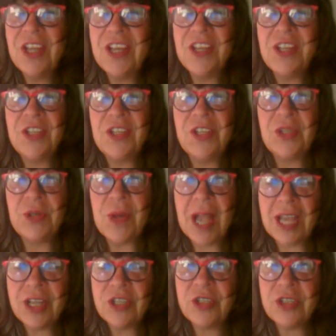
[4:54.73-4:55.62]
you
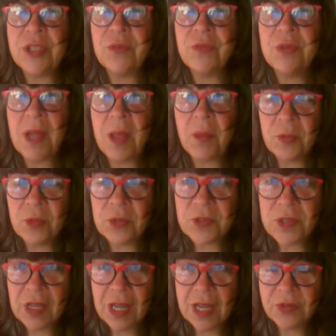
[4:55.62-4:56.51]
actually
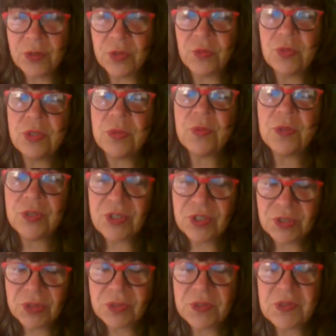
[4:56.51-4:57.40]
represent or
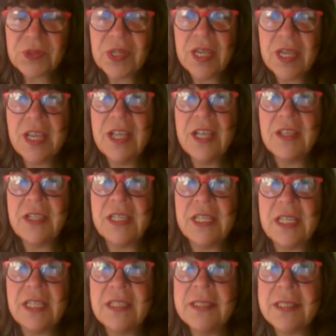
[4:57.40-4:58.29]
reproduce
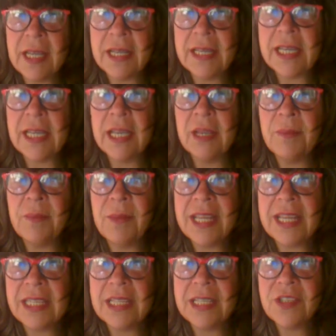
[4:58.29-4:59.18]
the sucking
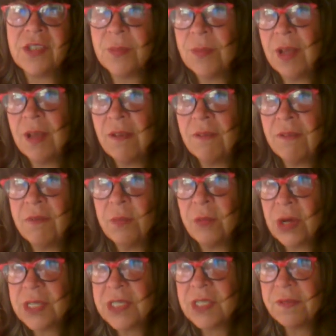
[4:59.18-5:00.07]
mechanism of
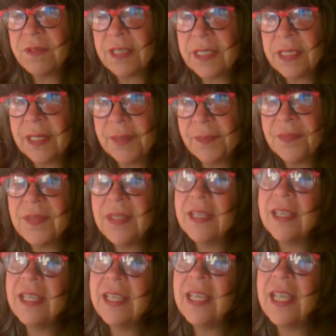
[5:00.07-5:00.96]
breastfeeding.
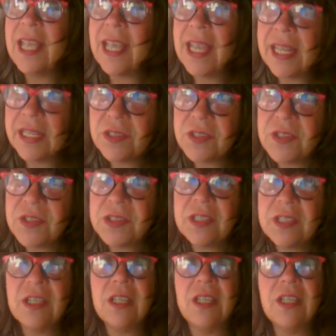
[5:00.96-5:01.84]
Hence,
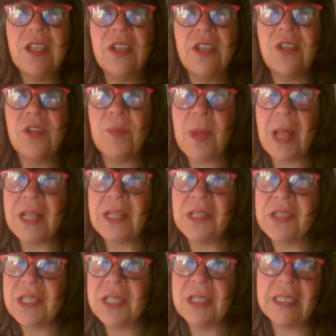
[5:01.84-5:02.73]
you're
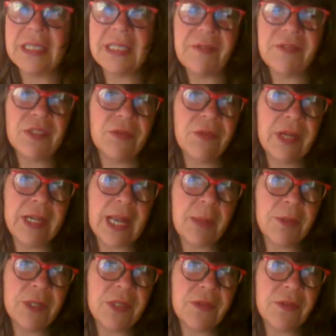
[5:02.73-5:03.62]
balancing the left and right
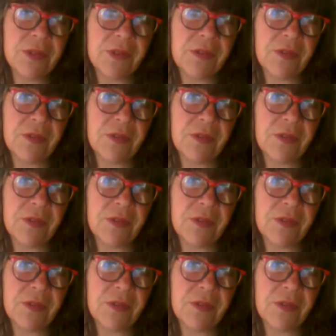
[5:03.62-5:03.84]
hemispheres of the